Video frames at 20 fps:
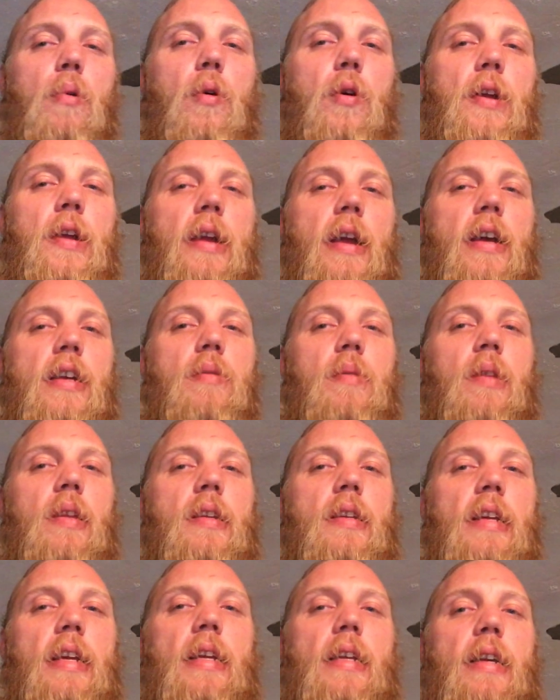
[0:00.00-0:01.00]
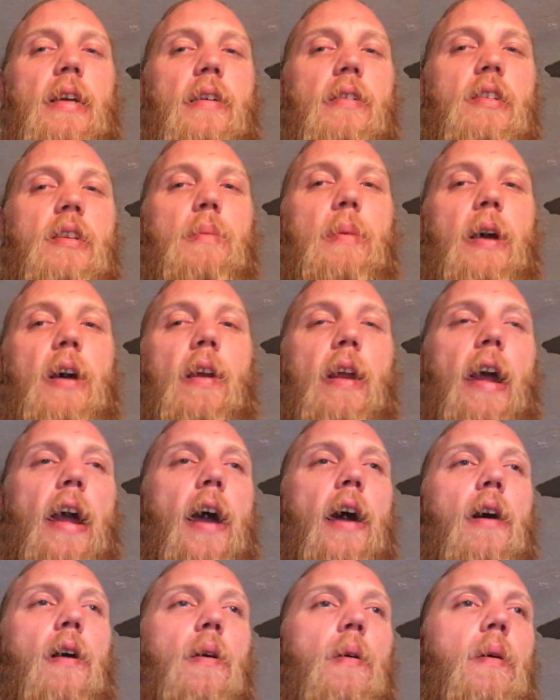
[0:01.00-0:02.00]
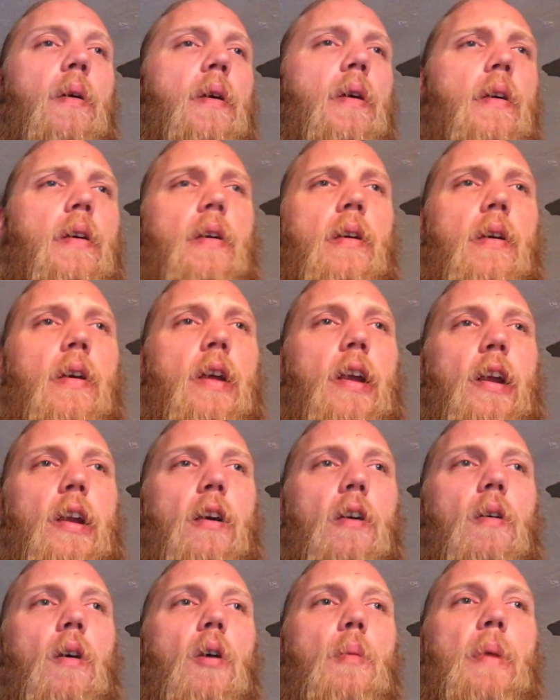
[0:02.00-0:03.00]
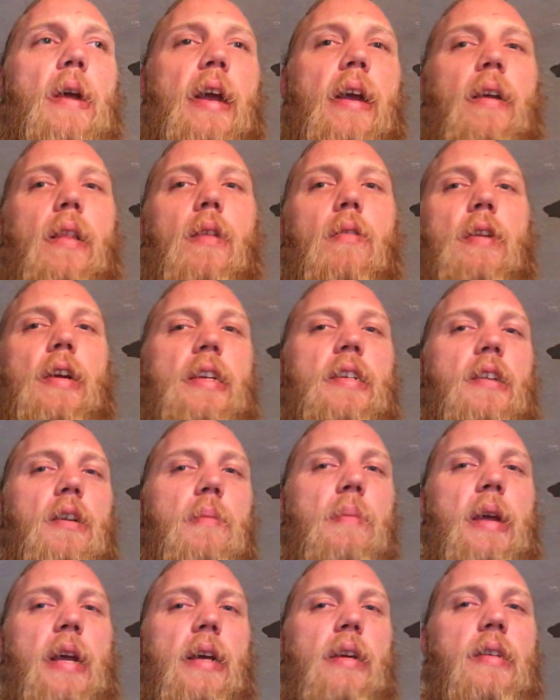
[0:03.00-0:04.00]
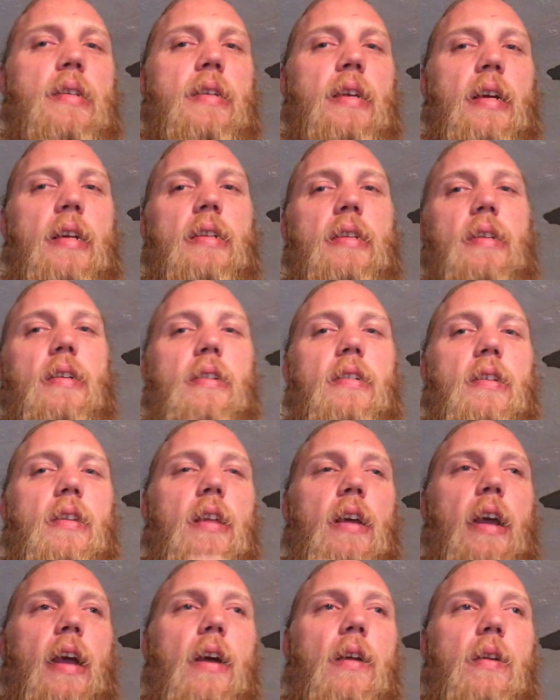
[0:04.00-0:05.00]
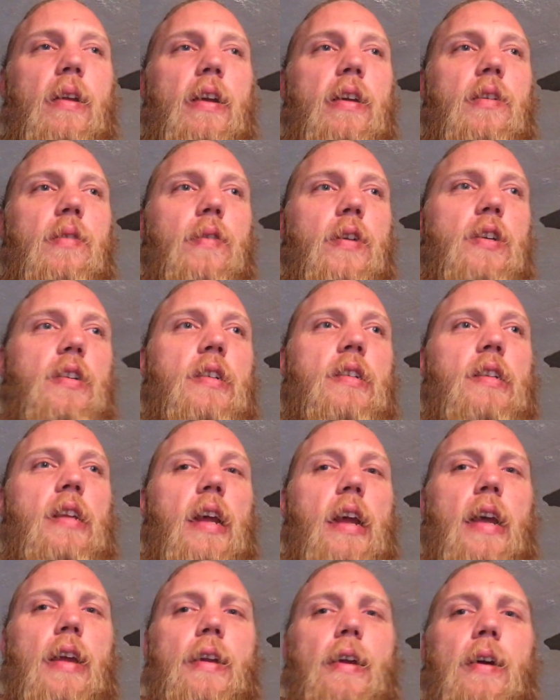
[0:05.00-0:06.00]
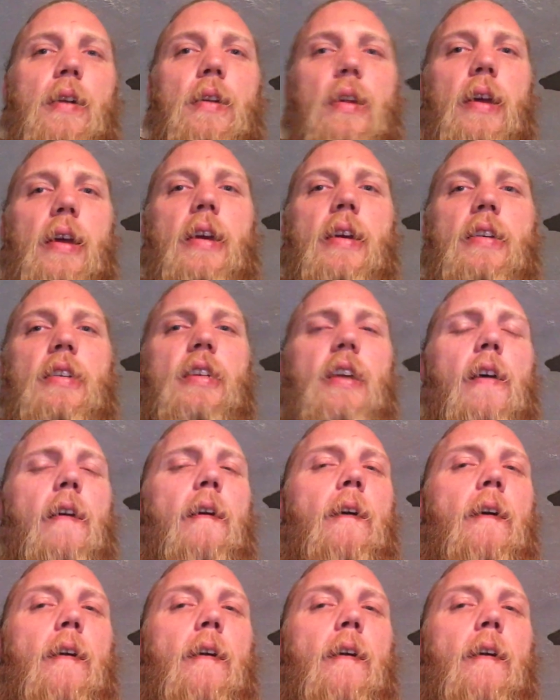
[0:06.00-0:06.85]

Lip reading: bore you guys with the details about how, omega-3s and omega-6s, the LAs versus the NLAs,